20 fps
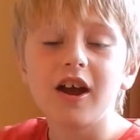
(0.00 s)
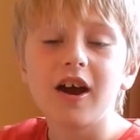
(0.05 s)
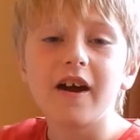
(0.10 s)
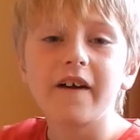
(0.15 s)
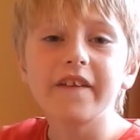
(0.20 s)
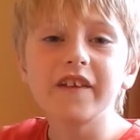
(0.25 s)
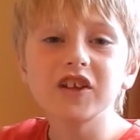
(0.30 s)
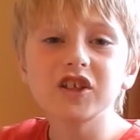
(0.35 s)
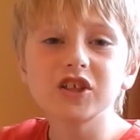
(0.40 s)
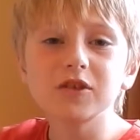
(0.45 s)

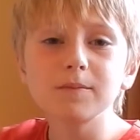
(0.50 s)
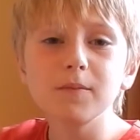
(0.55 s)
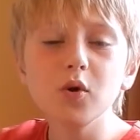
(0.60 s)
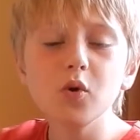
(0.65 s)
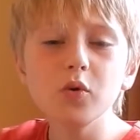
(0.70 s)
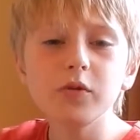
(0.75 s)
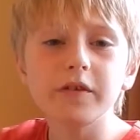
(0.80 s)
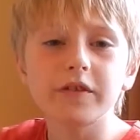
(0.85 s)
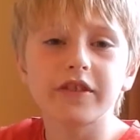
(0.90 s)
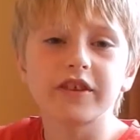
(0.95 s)
and the
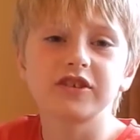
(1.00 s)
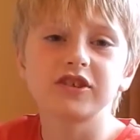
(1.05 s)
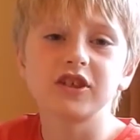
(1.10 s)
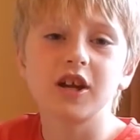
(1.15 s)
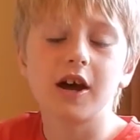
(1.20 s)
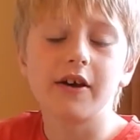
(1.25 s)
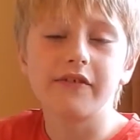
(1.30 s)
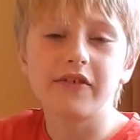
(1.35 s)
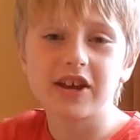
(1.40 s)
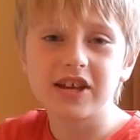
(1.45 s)
smoother the
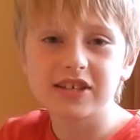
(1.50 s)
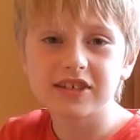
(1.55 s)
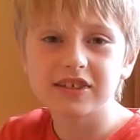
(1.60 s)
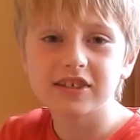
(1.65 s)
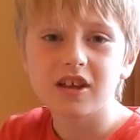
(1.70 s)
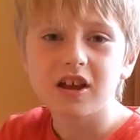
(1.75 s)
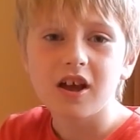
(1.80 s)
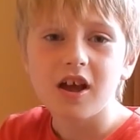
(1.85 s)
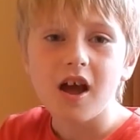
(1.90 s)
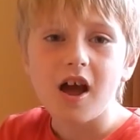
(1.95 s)

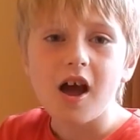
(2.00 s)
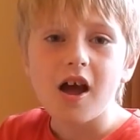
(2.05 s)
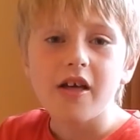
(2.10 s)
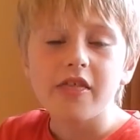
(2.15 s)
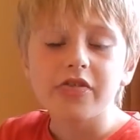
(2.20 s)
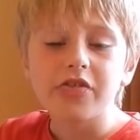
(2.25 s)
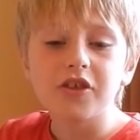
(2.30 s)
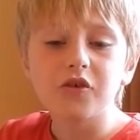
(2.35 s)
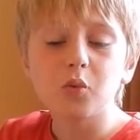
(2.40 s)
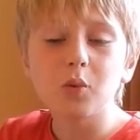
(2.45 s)
surface,
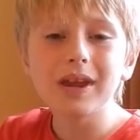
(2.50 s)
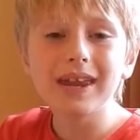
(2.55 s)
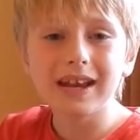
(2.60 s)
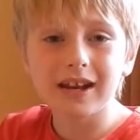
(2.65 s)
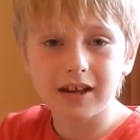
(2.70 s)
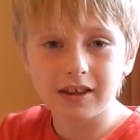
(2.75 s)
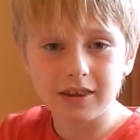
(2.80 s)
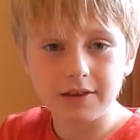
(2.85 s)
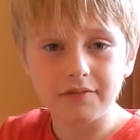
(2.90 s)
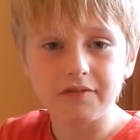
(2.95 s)
the
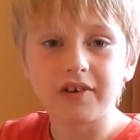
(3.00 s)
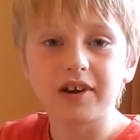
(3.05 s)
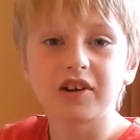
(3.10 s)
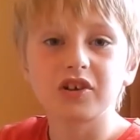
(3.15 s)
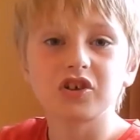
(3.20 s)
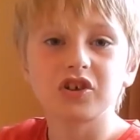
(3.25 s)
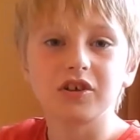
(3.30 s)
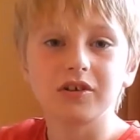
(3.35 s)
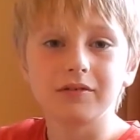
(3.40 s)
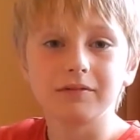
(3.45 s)
weaker the
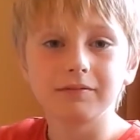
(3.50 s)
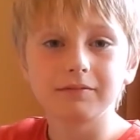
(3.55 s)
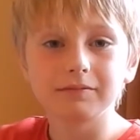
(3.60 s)
friction.